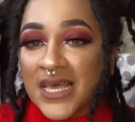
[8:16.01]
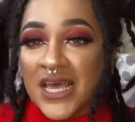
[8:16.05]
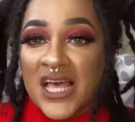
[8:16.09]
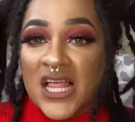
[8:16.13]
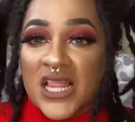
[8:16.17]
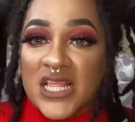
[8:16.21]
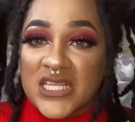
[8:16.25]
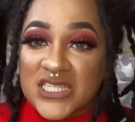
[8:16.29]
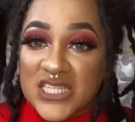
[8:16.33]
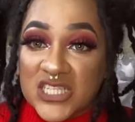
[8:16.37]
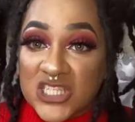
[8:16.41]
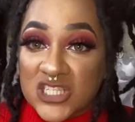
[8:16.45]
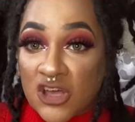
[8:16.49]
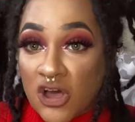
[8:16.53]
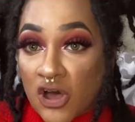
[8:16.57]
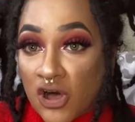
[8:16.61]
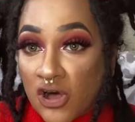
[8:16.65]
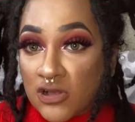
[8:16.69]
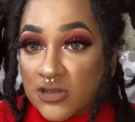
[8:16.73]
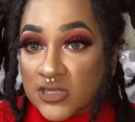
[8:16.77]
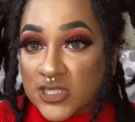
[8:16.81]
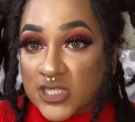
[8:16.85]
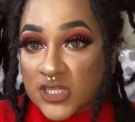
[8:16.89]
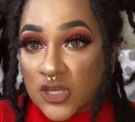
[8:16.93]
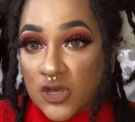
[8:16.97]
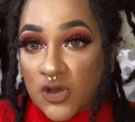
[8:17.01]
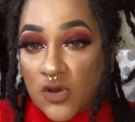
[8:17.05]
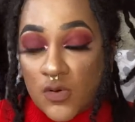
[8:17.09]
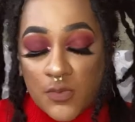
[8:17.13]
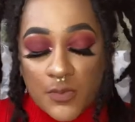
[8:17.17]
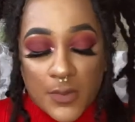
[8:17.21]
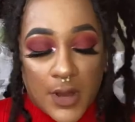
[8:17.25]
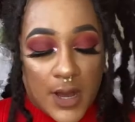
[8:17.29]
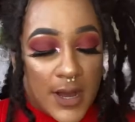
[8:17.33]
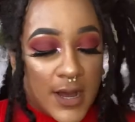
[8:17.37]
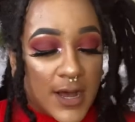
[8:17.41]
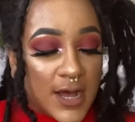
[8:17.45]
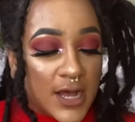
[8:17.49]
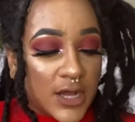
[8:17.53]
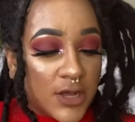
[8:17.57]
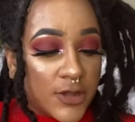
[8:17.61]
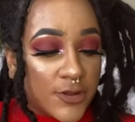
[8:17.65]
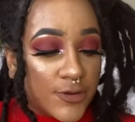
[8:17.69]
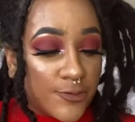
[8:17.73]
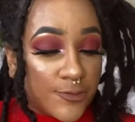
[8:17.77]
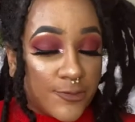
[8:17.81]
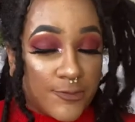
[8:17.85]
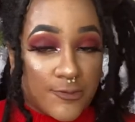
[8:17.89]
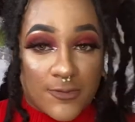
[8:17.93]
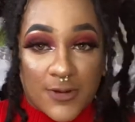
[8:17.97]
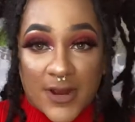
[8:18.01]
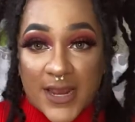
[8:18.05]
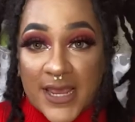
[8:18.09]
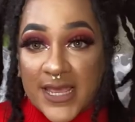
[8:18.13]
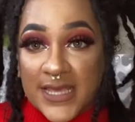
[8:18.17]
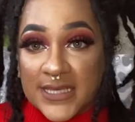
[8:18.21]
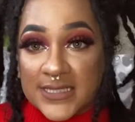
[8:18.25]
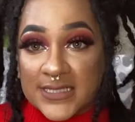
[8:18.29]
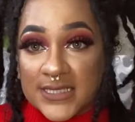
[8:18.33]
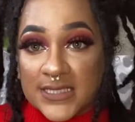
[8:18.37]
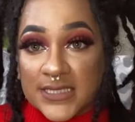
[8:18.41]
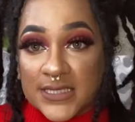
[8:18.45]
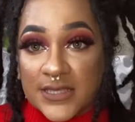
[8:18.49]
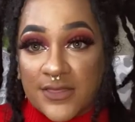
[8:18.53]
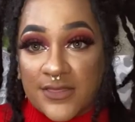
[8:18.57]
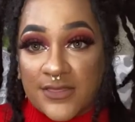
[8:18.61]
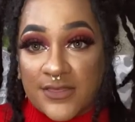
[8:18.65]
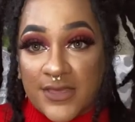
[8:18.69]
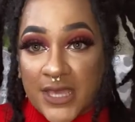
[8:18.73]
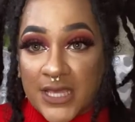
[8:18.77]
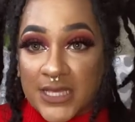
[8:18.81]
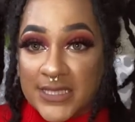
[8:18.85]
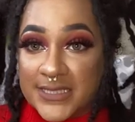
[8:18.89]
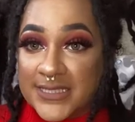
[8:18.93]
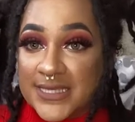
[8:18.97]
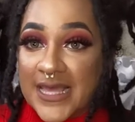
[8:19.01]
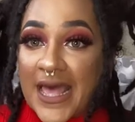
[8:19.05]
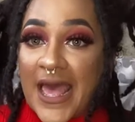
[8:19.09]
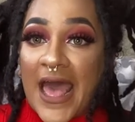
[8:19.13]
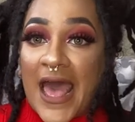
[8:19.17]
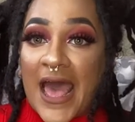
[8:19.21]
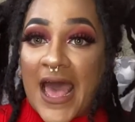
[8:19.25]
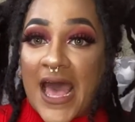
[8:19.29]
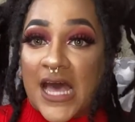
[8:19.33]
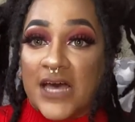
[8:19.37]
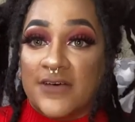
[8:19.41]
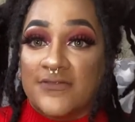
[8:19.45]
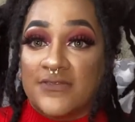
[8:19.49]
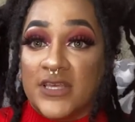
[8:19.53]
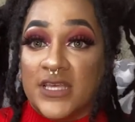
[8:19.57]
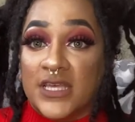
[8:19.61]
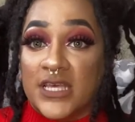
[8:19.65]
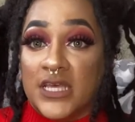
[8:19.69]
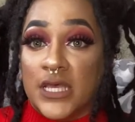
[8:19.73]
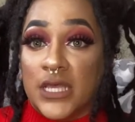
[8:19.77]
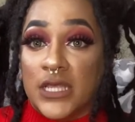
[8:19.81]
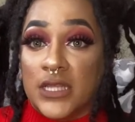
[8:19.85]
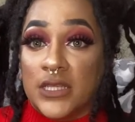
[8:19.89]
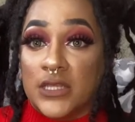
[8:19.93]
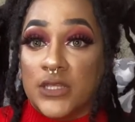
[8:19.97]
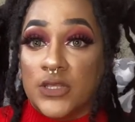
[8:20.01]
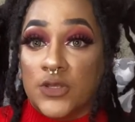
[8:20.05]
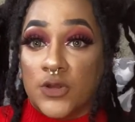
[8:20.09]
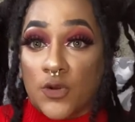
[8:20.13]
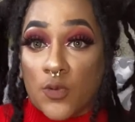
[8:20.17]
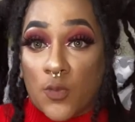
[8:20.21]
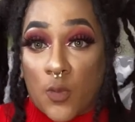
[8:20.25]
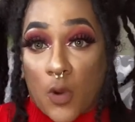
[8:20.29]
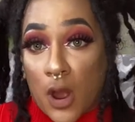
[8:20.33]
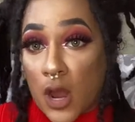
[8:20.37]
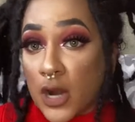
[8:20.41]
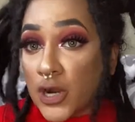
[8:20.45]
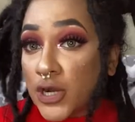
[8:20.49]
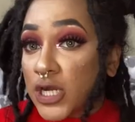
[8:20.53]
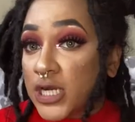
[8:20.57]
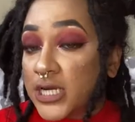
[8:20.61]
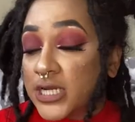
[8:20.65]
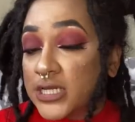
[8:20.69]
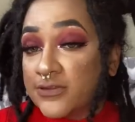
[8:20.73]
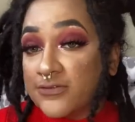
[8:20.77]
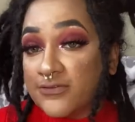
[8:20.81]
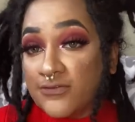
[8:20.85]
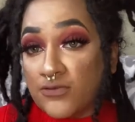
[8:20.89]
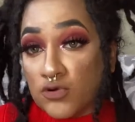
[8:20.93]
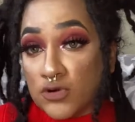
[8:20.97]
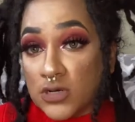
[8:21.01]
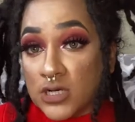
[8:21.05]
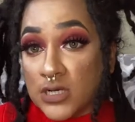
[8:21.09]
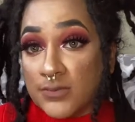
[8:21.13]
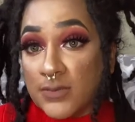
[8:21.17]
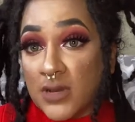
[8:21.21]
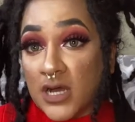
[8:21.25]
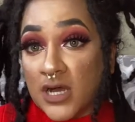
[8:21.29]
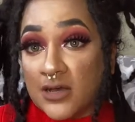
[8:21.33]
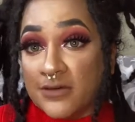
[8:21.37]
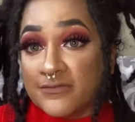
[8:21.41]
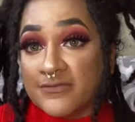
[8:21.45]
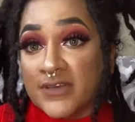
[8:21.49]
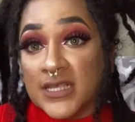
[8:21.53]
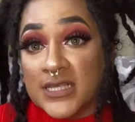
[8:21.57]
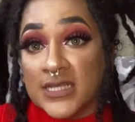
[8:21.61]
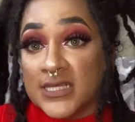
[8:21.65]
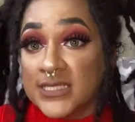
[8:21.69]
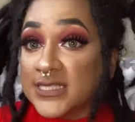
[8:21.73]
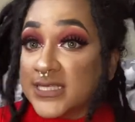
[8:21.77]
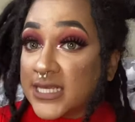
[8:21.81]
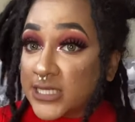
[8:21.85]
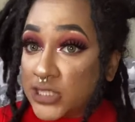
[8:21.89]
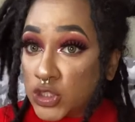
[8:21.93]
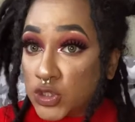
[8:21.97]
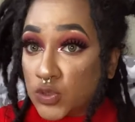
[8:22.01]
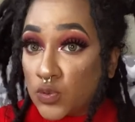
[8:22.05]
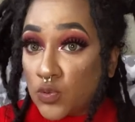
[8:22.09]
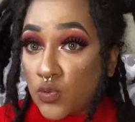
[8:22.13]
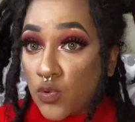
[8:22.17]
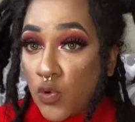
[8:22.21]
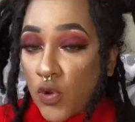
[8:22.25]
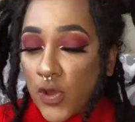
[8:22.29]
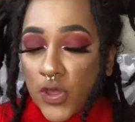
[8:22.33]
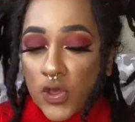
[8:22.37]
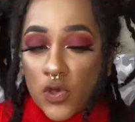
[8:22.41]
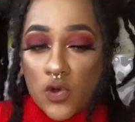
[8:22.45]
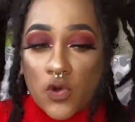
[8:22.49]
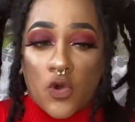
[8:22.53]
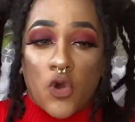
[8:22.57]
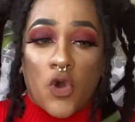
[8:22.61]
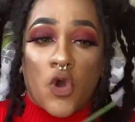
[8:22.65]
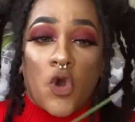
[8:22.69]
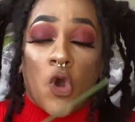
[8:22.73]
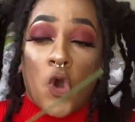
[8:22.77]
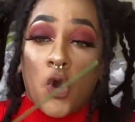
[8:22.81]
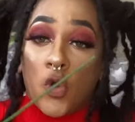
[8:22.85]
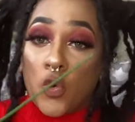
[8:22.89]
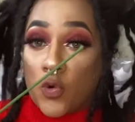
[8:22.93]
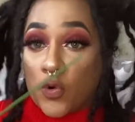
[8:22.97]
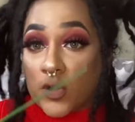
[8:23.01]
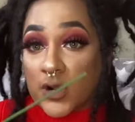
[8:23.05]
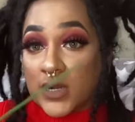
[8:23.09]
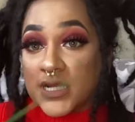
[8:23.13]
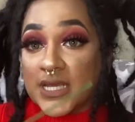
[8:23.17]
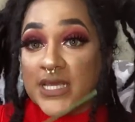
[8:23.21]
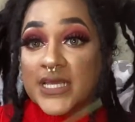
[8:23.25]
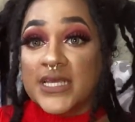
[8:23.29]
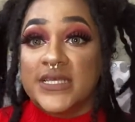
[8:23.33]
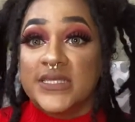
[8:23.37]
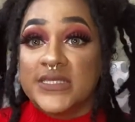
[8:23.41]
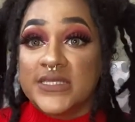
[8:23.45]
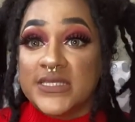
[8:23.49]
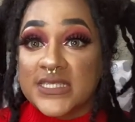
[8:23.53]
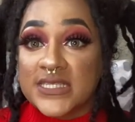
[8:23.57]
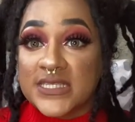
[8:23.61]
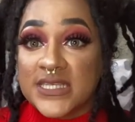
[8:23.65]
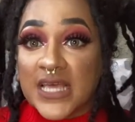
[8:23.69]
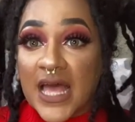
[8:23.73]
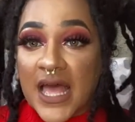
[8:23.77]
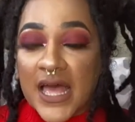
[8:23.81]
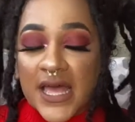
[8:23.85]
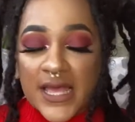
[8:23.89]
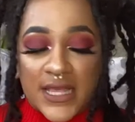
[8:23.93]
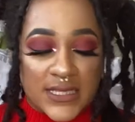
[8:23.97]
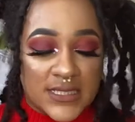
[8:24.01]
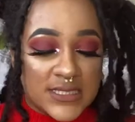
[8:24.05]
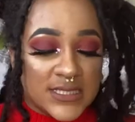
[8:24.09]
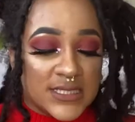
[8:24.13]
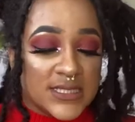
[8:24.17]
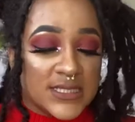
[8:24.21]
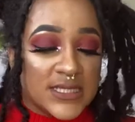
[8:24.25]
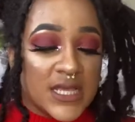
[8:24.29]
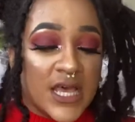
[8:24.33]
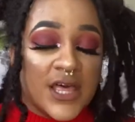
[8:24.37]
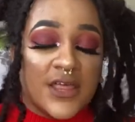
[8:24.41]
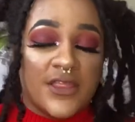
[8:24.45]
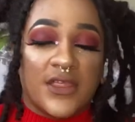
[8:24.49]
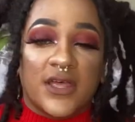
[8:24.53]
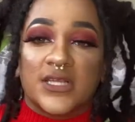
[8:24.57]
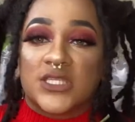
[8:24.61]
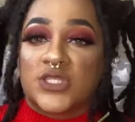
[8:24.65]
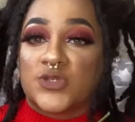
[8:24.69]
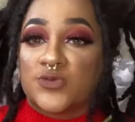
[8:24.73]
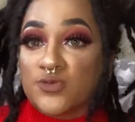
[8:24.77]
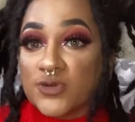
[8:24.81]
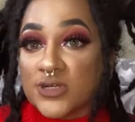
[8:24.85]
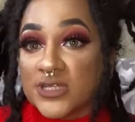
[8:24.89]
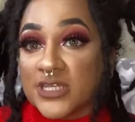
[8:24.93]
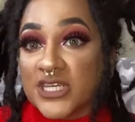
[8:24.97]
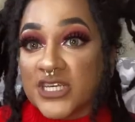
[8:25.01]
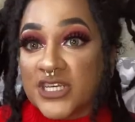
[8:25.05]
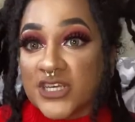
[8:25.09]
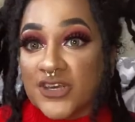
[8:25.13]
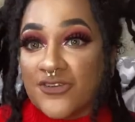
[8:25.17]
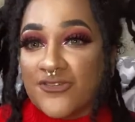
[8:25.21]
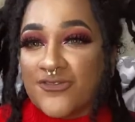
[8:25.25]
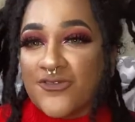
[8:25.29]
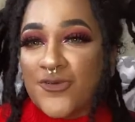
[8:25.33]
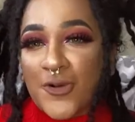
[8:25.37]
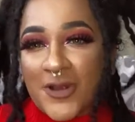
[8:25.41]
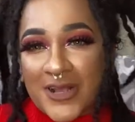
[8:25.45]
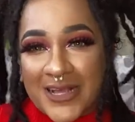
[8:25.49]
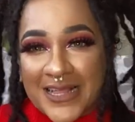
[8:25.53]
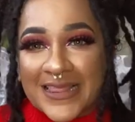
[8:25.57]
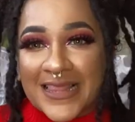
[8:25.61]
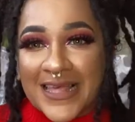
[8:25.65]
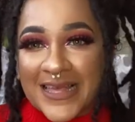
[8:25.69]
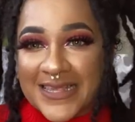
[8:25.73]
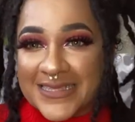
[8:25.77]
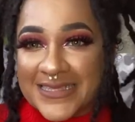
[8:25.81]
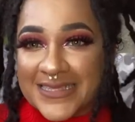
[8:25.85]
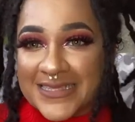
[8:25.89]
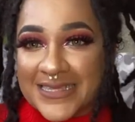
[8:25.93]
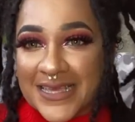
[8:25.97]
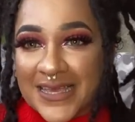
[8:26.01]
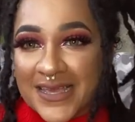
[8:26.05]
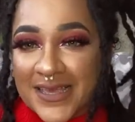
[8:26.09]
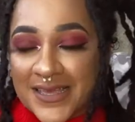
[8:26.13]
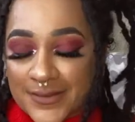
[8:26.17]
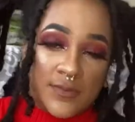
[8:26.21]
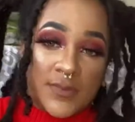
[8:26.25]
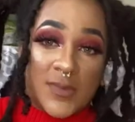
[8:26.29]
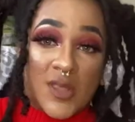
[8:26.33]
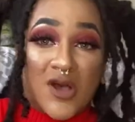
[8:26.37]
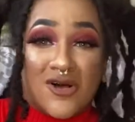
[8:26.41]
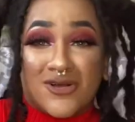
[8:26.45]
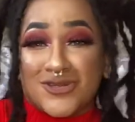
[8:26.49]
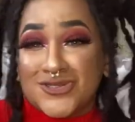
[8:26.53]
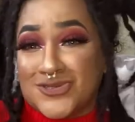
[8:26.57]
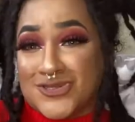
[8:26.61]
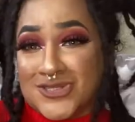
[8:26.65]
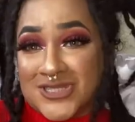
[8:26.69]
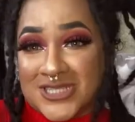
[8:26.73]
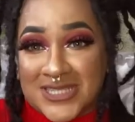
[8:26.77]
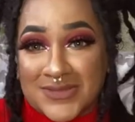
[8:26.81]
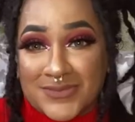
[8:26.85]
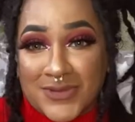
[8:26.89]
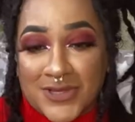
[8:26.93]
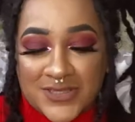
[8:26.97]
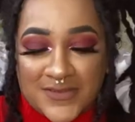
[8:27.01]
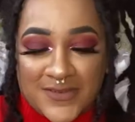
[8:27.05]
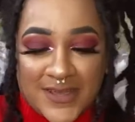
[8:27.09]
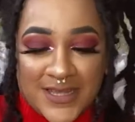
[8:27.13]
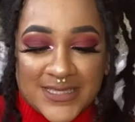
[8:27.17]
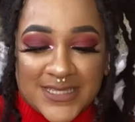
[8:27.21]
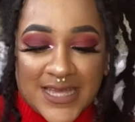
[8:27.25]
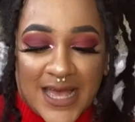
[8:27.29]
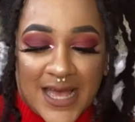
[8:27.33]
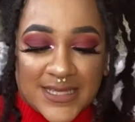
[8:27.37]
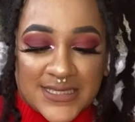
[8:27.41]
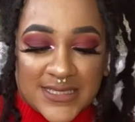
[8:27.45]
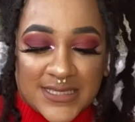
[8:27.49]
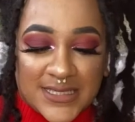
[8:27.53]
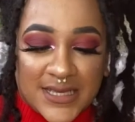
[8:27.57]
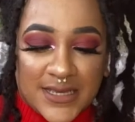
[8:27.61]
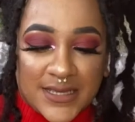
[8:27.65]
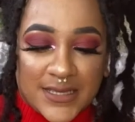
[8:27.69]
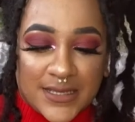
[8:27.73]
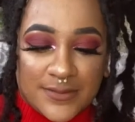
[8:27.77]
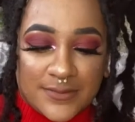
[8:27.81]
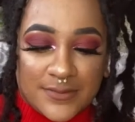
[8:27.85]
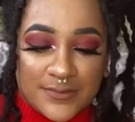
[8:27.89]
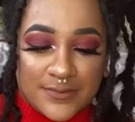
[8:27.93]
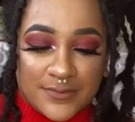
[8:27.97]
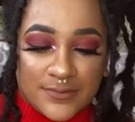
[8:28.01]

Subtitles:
This is also a great thing to have in your water in form of an essential oil or incense. That's really good for cleansing. Also just smells fantastic.